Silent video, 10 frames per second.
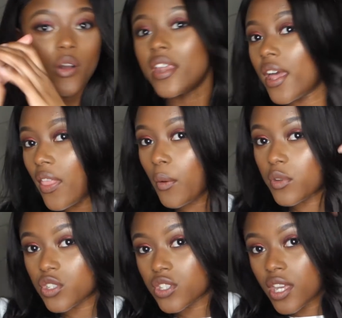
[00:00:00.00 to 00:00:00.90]
and hair that
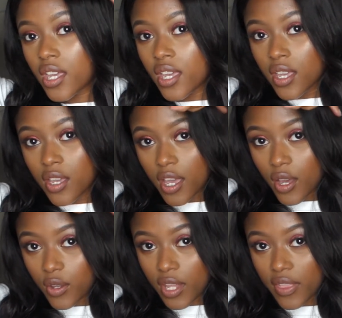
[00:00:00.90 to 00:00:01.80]
was just
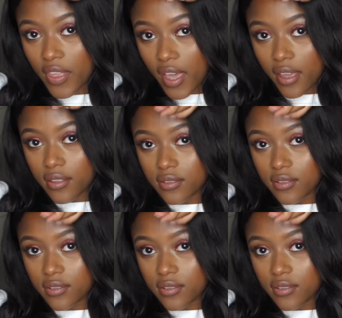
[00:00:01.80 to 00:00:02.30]
held like that.